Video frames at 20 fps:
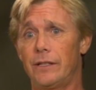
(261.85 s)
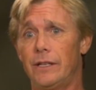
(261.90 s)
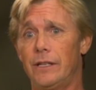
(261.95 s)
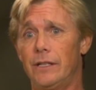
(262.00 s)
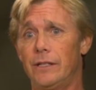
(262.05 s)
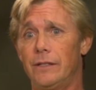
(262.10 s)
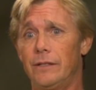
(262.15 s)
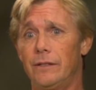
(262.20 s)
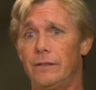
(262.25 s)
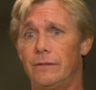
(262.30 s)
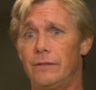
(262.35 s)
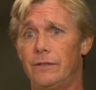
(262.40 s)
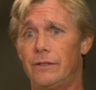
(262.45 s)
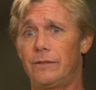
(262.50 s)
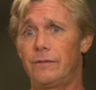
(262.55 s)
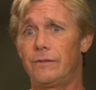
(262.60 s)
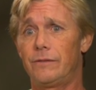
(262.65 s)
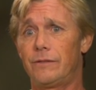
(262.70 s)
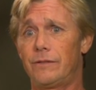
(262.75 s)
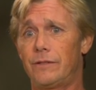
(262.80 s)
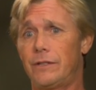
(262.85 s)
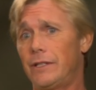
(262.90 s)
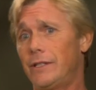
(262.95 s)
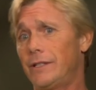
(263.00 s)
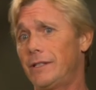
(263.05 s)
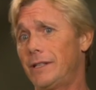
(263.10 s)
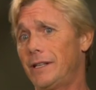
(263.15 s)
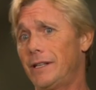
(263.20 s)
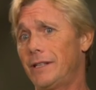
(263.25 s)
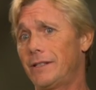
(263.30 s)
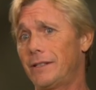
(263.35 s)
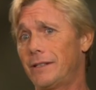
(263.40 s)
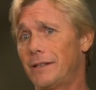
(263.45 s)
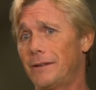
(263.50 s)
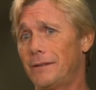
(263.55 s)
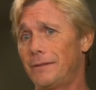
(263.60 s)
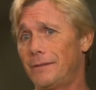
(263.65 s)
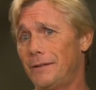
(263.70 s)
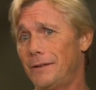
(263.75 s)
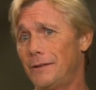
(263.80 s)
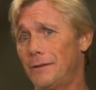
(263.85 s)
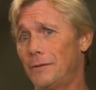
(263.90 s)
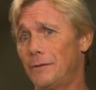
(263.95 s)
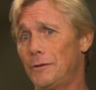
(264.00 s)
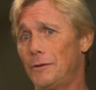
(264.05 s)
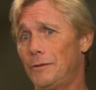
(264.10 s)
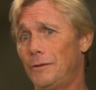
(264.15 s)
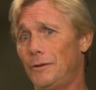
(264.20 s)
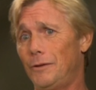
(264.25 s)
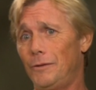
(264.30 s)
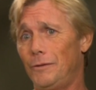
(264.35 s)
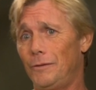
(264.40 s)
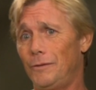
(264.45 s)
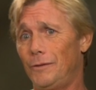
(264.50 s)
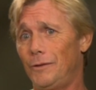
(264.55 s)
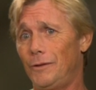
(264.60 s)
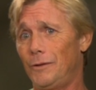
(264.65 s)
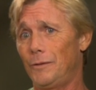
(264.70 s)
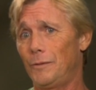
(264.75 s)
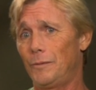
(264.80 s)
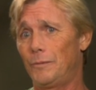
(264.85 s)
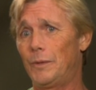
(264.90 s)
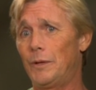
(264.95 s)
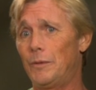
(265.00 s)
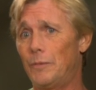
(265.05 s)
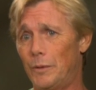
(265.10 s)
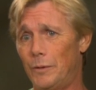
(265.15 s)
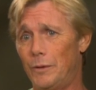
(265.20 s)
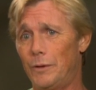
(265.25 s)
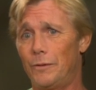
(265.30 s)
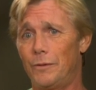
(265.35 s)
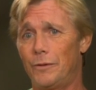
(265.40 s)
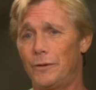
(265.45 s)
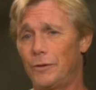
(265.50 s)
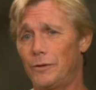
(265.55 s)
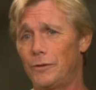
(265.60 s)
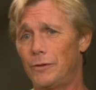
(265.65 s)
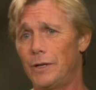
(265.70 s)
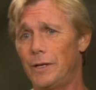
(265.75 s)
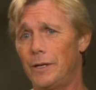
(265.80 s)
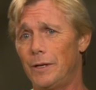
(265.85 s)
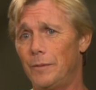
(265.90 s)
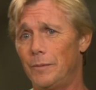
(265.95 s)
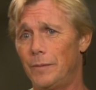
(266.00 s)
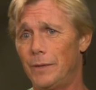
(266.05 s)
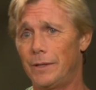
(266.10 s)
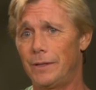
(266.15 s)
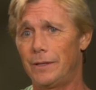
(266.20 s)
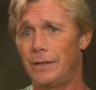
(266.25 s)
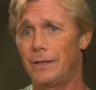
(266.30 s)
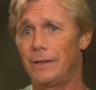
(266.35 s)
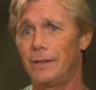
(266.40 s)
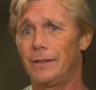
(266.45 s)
And sea snakes, you know, you people know in Australia, but...